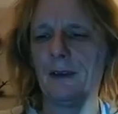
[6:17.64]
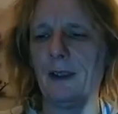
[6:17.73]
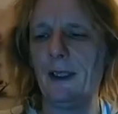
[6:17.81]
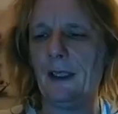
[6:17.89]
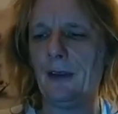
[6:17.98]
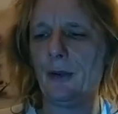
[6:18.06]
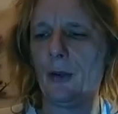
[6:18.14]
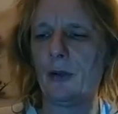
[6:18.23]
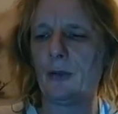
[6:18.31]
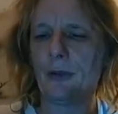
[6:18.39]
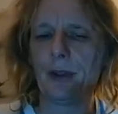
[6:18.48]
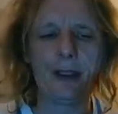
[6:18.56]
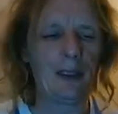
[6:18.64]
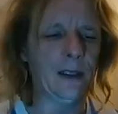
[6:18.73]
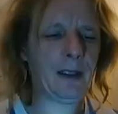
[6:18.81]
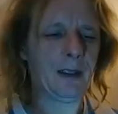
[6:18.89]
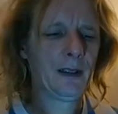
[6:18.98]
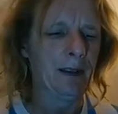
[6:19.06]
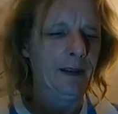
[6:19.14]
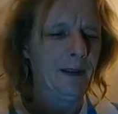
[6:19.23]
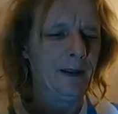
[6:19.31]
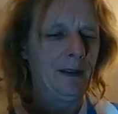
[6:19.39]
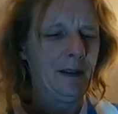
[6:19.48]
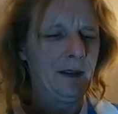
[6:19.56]
songs like
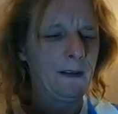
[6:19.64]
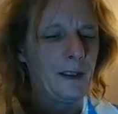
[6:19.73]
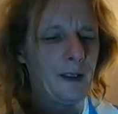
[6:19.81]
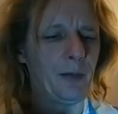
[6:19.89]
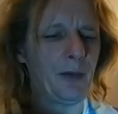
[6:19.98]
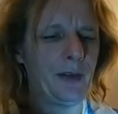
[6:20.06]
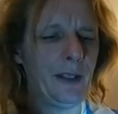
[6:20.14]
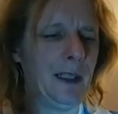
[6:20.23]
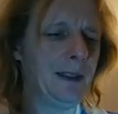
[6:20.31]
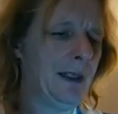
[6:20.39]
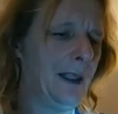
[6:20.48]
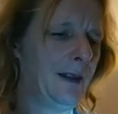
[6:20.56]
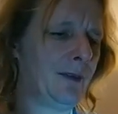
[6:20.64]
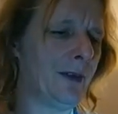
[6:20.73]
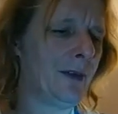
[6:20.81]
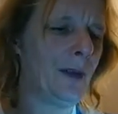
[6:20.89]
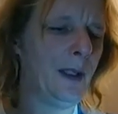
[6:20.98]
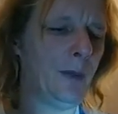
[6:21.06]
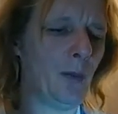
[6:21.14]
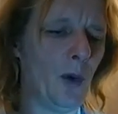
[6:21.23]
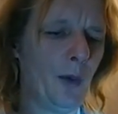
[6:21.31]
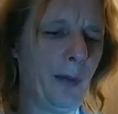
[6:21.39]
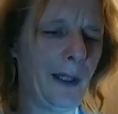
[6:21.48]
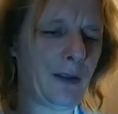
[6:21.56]
I was saying, Ken, War
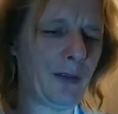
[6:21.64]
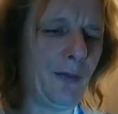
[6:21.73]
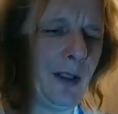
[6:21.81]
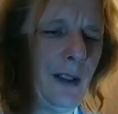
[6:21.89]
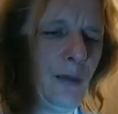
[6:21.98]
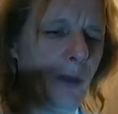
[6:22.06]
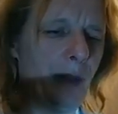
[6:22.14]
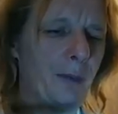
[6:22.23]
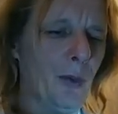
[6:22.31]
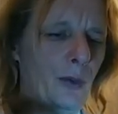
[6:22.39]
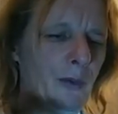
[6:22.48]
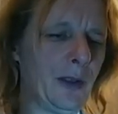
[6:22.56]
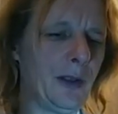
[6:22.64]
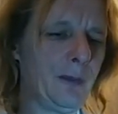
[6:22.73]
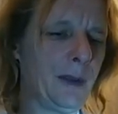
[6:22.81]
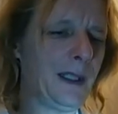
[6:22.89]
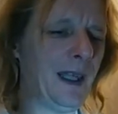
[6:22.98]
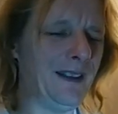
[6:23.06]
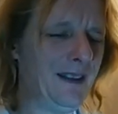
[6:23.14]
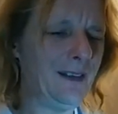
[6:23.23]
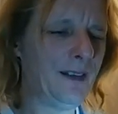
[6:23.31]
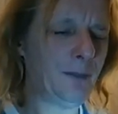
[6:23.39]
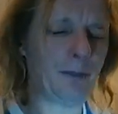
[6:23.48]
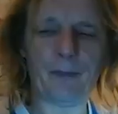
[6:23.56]
Pigs, Fairies Wear Boots. But Ken, these are
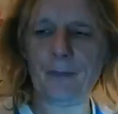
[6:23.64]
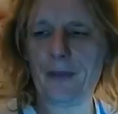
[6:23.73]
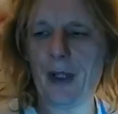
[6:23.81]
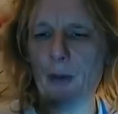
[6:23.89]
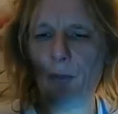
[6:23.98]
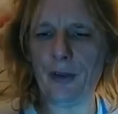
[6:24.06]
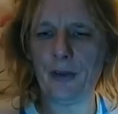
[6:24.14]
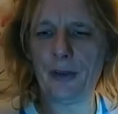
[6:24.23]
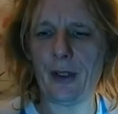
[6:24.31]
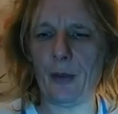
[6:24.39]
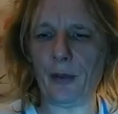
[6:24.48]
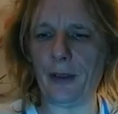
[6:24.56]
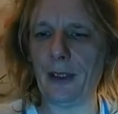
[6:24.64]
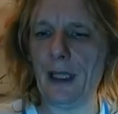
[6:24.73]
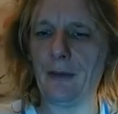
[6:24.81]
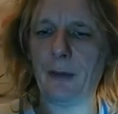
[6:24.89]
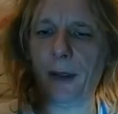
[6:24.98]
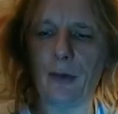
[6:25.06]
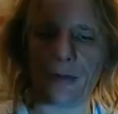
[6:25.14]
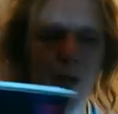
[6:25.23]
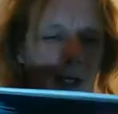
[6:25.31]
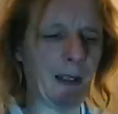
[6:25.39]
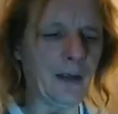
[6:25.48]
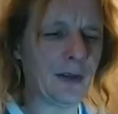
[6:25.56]
towering heavy metal
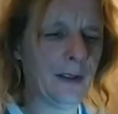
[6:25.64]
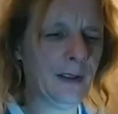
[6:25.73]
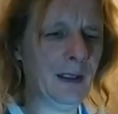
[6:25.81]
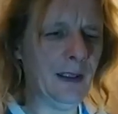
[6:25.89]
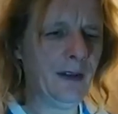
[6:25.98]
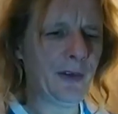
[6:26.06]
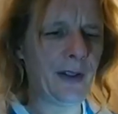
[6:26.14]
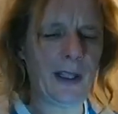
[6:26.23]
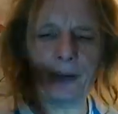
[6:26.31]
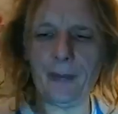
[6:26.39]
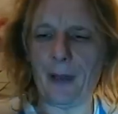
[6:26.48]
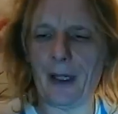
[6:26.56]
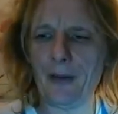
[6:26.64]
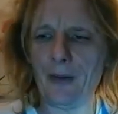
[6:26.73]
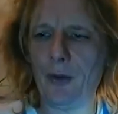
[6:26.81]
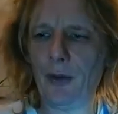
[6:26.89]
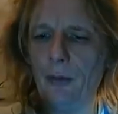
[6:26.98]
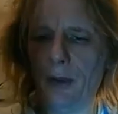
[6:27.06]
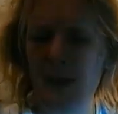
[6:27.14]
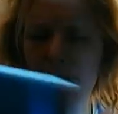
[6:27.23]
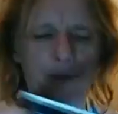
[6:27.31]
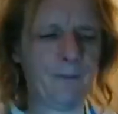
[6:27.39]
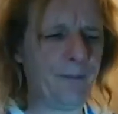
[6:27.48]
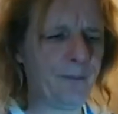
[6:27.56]
tracks. So that's a Paranoid one,
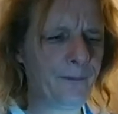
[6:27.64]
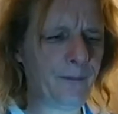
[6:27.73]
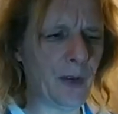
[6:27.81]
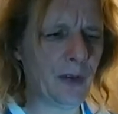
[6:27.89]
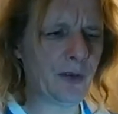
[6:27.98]
which